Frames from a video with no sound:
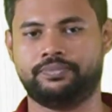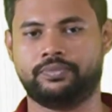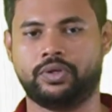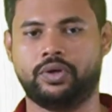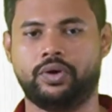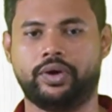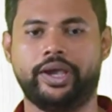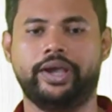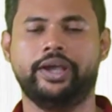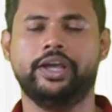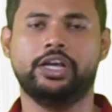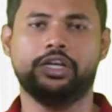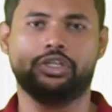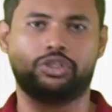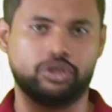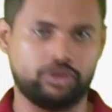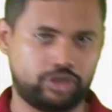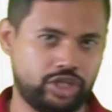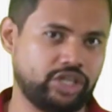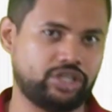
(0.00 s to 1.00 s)
Okay,
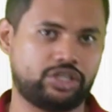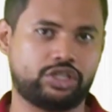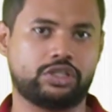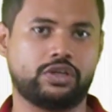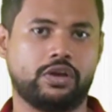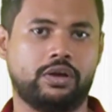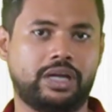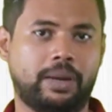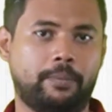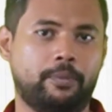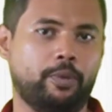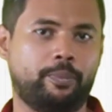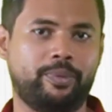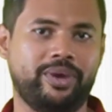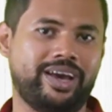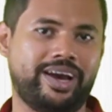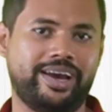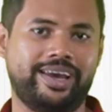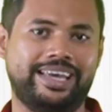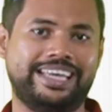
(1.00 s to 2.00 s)
so this
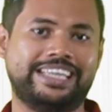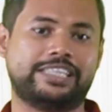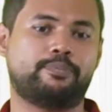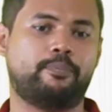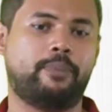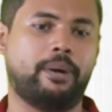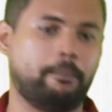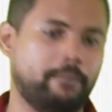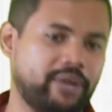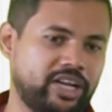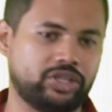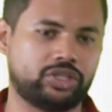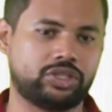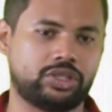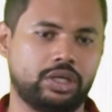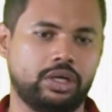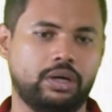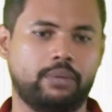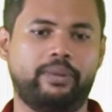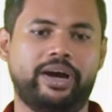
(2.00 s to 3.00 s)
WPI is
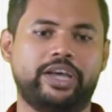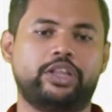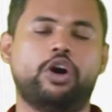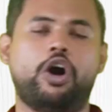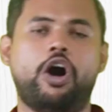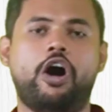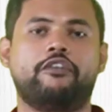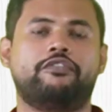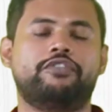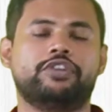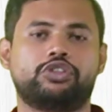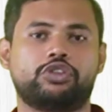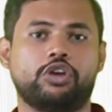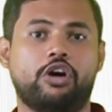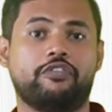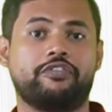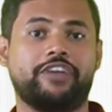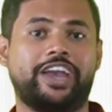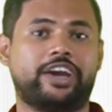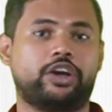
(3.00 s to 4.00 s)
published by the Office
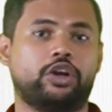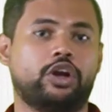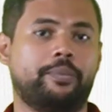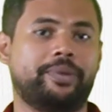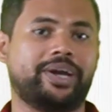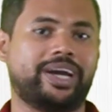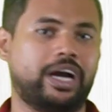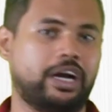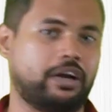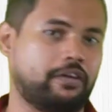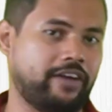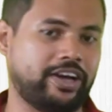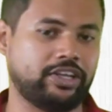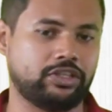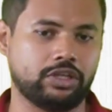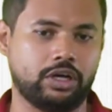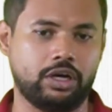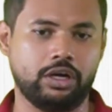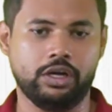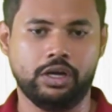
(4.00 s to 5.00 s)
of Economic
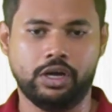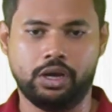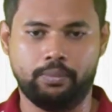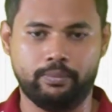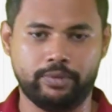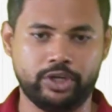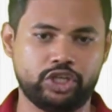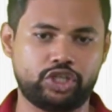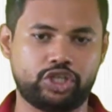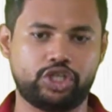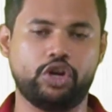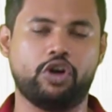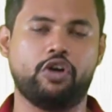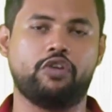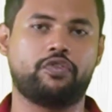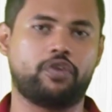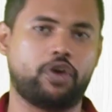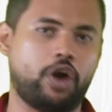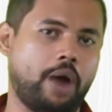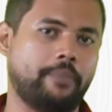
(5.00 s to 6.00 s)
Advisor, Ministry
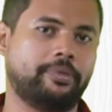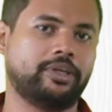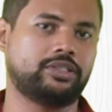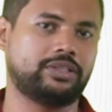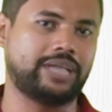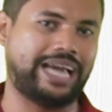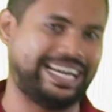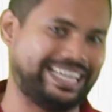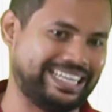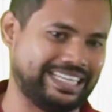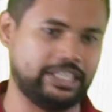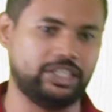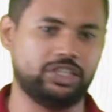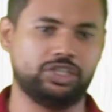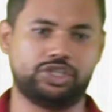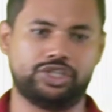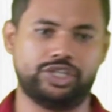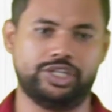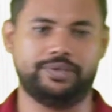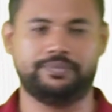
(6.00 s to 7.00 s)
of Commerce and
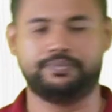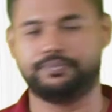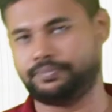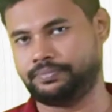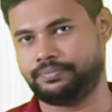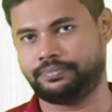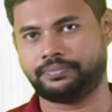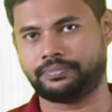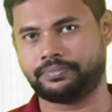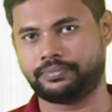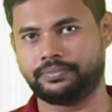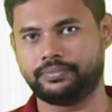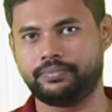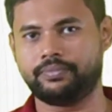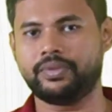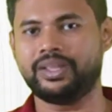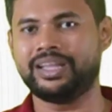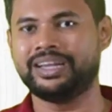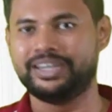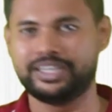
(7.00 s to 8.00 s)
Industry.
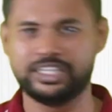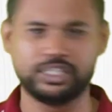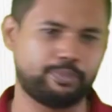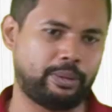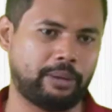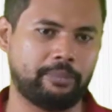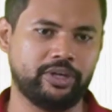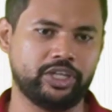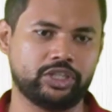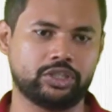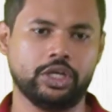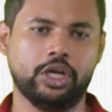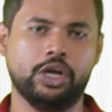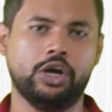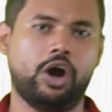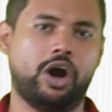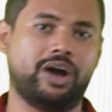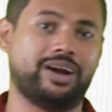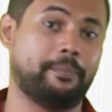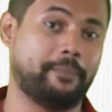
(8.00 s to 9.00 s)
It is published
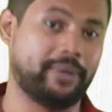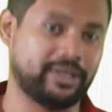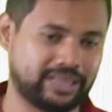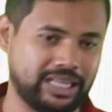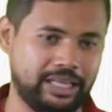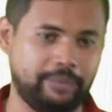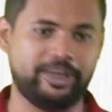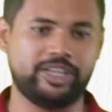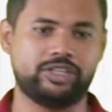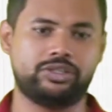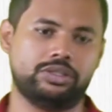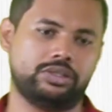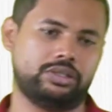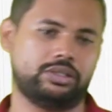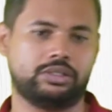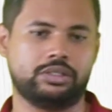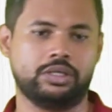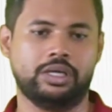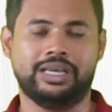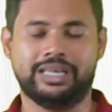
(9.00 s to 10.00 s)
on a monthly
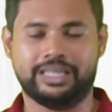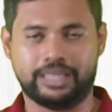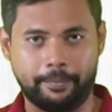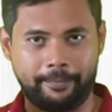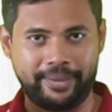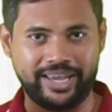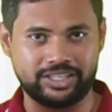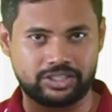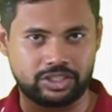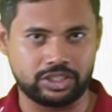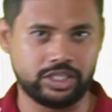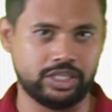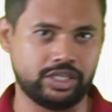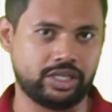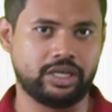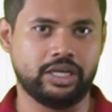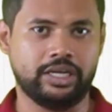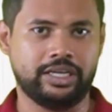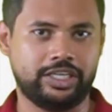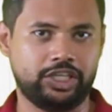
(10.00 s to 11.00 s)
basis. The base year
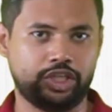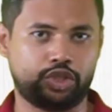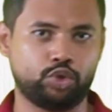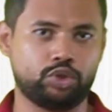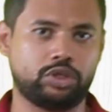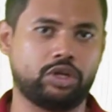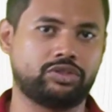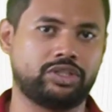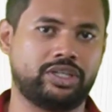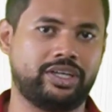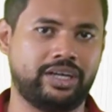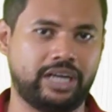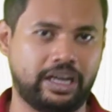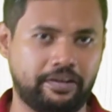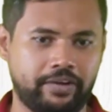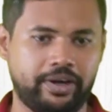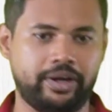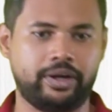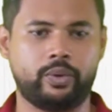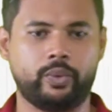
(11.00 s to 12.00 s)
is
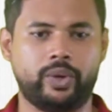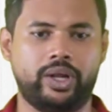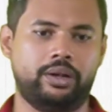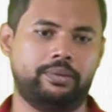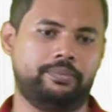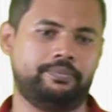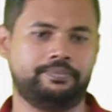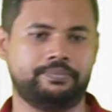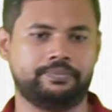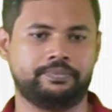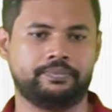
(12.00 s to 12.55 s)
2011 and 12.